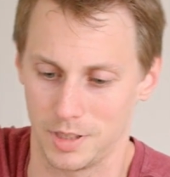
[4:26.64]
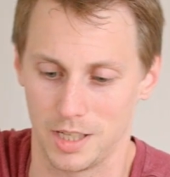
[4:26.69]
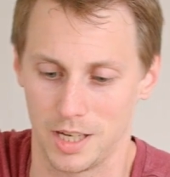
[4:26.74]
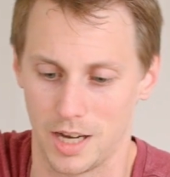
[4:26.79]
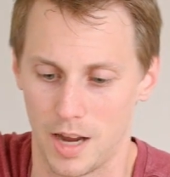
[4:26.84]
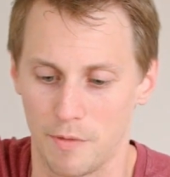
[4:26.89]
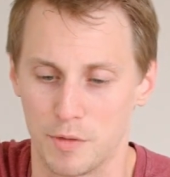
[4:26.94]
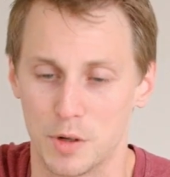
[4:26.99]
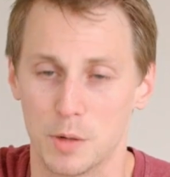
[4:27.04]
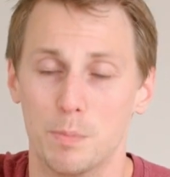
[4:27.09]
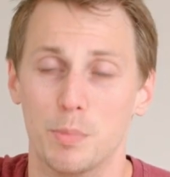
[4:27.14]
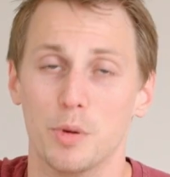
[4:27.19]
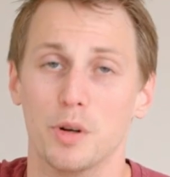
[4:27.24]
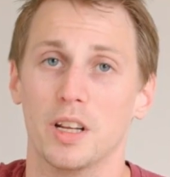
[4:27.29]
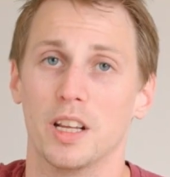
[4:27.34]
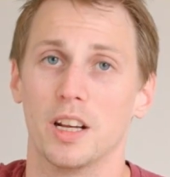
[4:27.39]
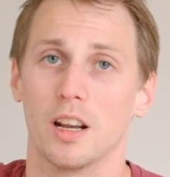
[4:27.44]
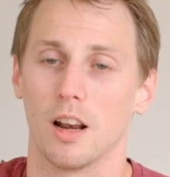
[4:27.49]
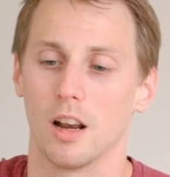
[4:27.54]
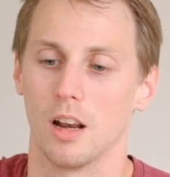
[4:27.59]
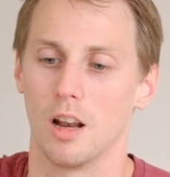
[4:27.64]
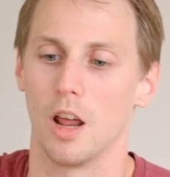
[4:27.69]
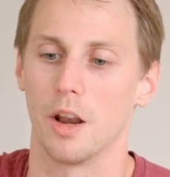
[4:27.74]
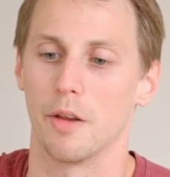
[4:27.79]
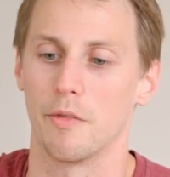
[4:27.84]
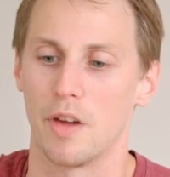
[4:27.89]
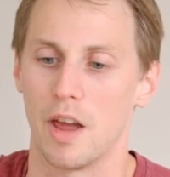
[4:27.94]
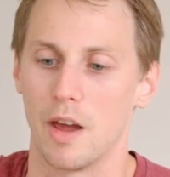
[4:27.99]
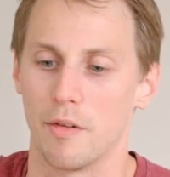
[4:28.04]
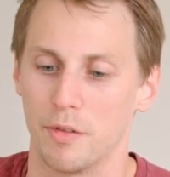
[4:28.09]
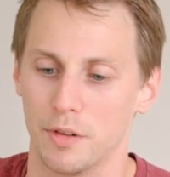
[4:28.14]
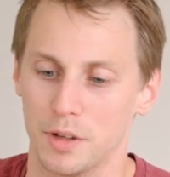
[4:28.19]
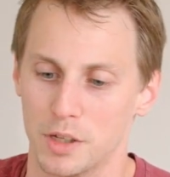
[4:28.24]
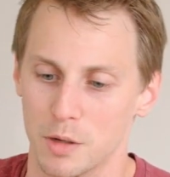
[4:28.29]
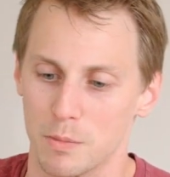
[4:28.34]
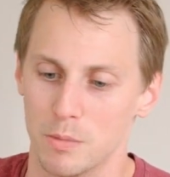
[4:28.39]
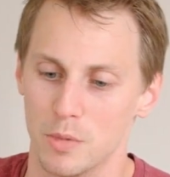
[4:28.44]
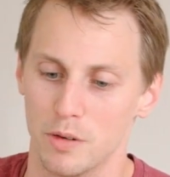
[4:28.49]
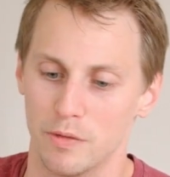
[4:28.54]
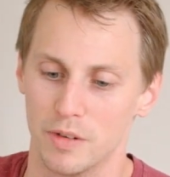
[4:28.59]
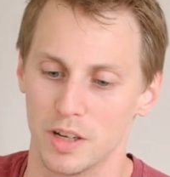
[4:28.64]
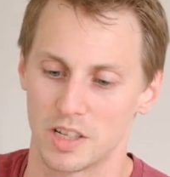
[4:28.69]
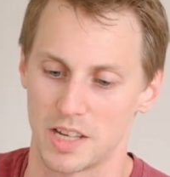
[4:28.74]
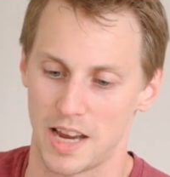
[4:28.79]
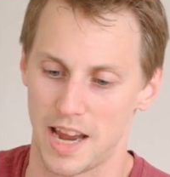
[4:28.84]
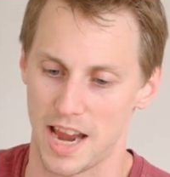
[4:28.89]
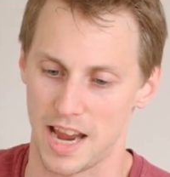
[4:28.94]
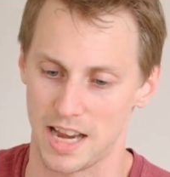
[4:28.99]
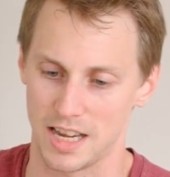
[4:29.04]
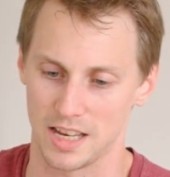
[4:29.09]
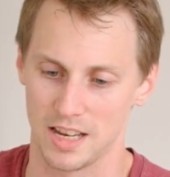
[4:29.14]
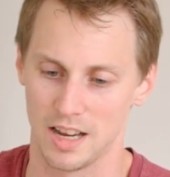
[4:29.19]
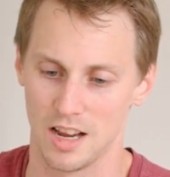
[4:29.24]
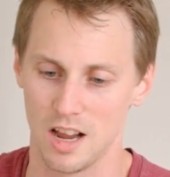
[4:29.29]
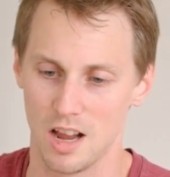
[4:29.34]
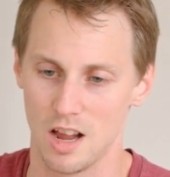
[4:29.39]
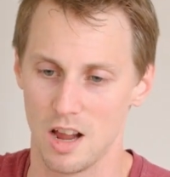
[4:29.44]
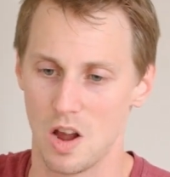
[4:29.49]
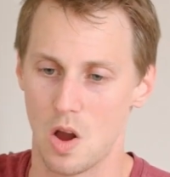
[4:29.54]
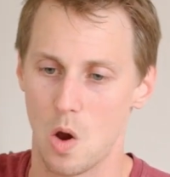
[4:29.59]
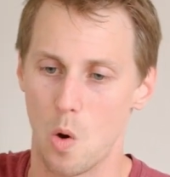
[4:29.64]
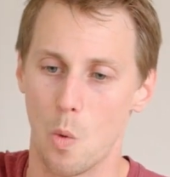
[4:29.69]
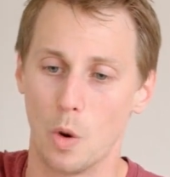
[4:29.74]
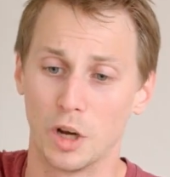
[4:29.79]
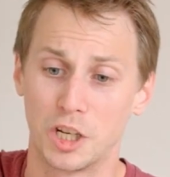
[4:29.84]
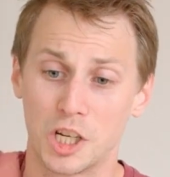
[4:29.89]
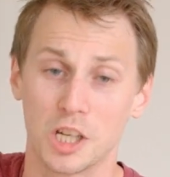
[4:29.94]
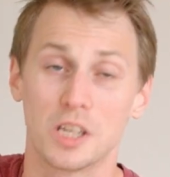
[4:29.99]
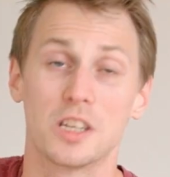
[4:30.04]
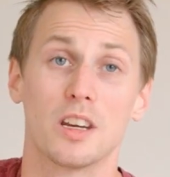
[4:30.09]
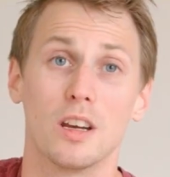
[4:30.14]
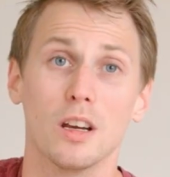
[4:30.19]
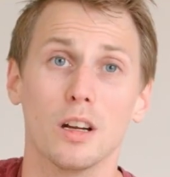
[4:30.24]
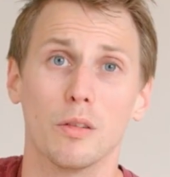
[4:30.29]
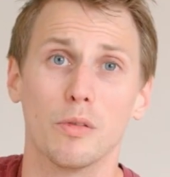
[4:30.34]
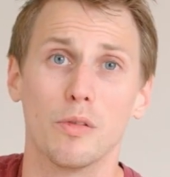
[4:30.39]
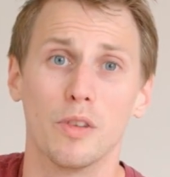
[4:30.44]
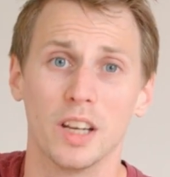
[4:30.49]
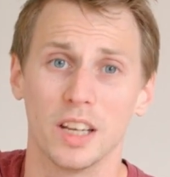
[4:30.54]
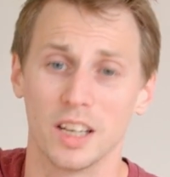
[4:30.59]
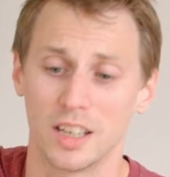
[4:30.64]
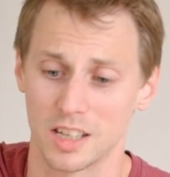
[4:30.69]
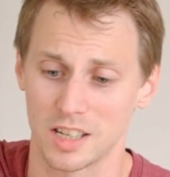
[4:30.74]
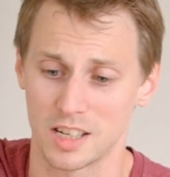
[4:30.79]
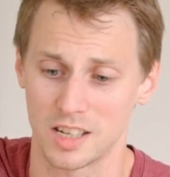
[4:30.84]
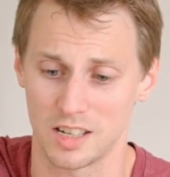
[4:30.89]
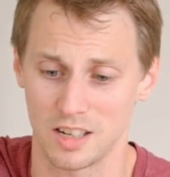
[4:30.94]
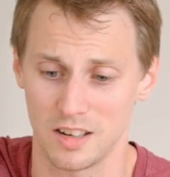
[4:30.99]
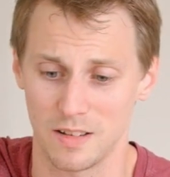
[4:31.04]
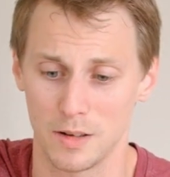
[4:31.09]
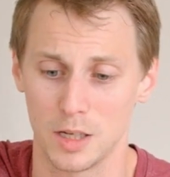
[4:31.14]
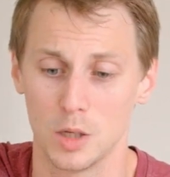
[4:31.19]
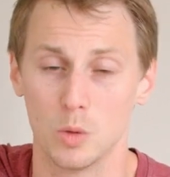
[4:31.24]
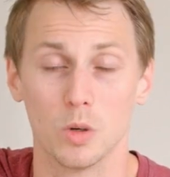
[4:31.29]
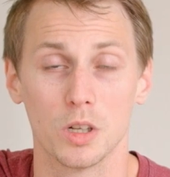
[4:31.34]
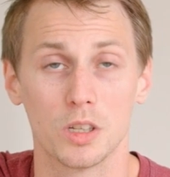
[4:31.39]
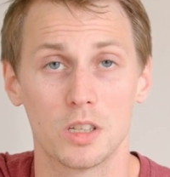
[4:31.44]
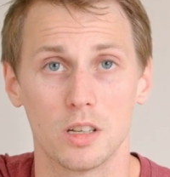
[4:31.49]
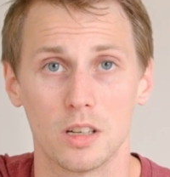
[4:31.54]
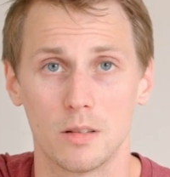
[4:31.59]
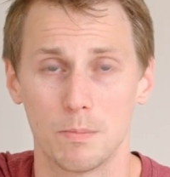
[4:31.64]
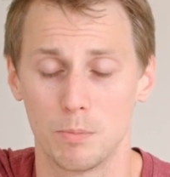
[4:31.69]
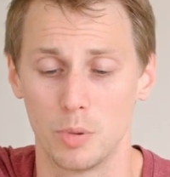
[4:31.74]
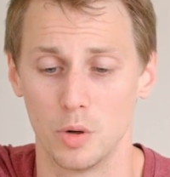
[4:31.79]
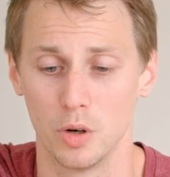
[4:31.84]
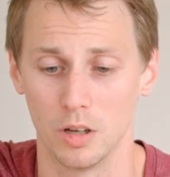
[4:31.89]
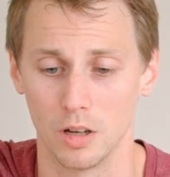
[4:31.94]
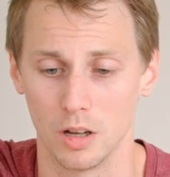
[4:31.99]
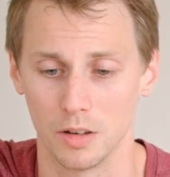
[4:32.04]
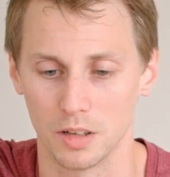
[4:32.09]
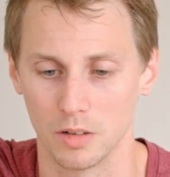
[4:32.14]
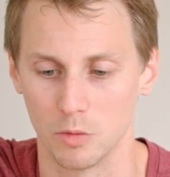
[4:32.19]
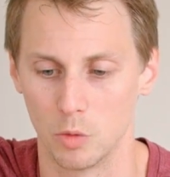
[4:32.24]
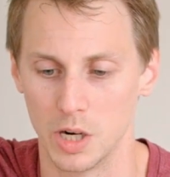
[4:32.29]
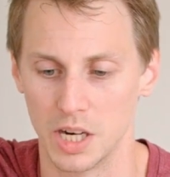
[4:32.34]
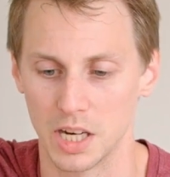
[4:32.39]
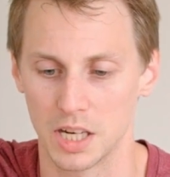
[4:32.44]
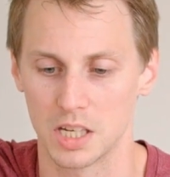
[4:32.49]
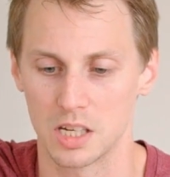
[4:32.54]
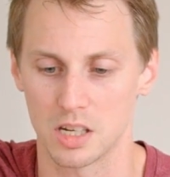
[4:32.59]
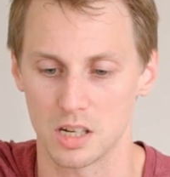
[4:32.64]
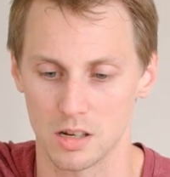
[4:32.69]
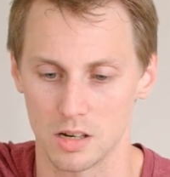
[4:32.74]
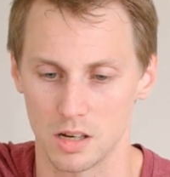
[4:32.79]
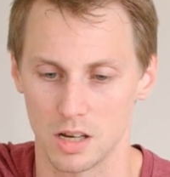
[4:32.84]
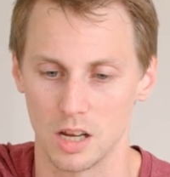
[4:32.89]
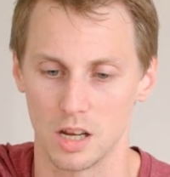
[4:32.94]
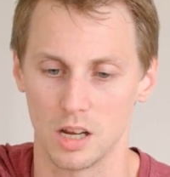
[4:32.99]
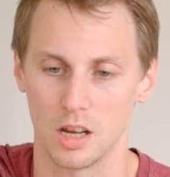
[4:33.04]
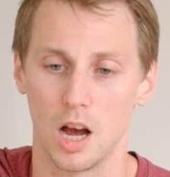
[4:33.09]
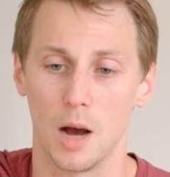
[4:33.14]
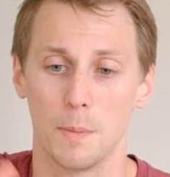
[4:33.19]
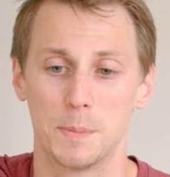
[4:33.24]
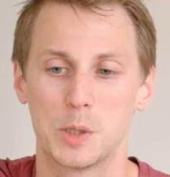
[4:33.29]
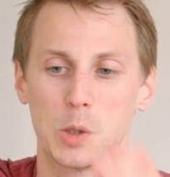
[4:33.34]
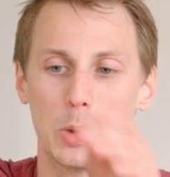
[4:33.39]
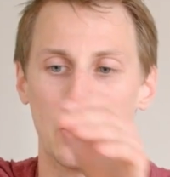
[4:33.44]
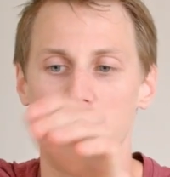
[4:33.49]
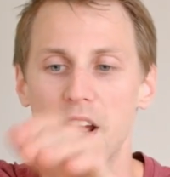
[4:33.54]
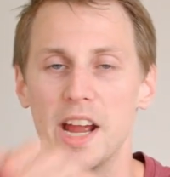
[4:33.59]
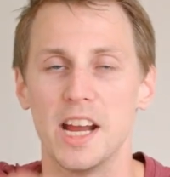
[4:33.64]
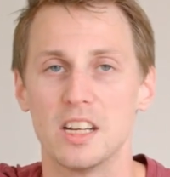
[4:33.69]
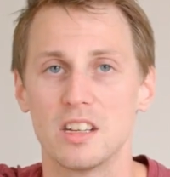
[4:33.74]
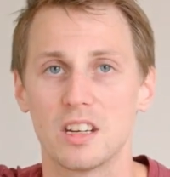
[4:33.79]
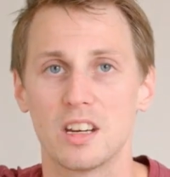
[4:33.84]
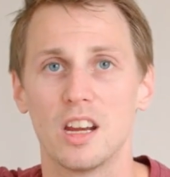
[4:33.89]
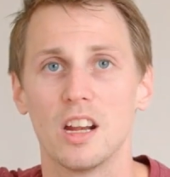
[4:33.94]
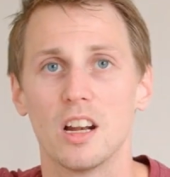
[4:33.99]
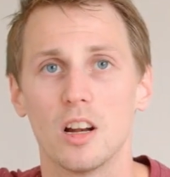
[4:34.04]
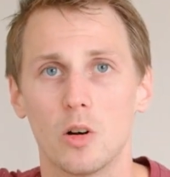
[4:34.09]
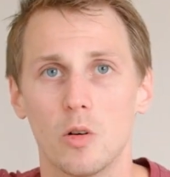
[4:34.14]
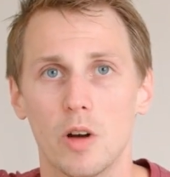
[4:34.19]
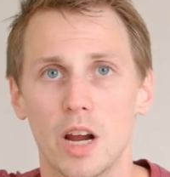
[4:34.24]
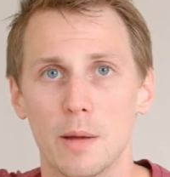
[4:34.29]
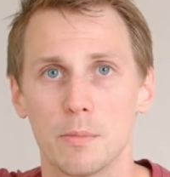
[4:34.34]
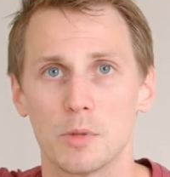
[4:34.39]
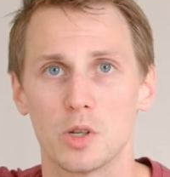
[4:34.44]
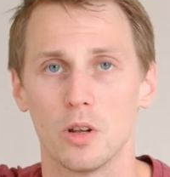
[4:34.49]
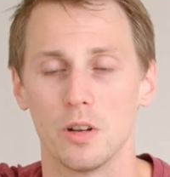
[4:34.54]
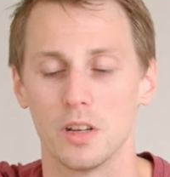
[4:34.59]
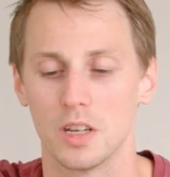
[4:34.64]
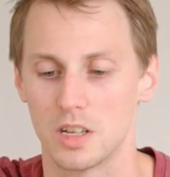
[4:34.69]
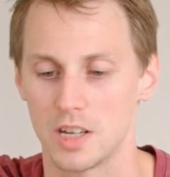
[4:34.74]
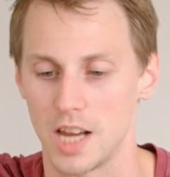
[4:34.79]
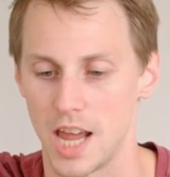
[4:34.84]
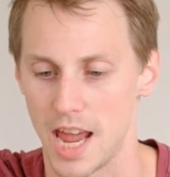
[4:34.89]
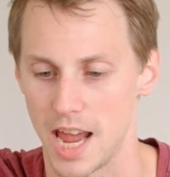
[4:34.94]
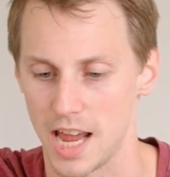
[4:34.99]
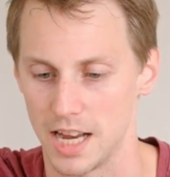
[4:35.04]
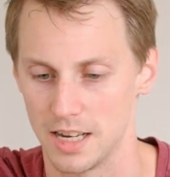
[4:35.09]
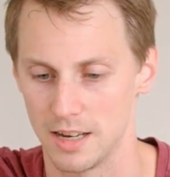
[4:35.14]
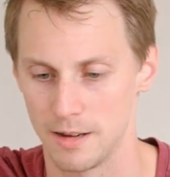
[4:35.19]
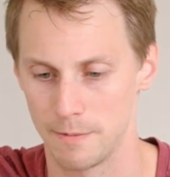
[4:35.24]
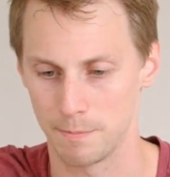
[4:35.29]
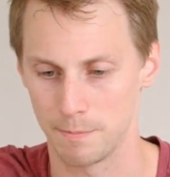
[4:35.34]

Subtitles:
I have to put in a lot of effort to move this head, which is a good thing, because you want to put on rigs up to 8 kilograms on this head.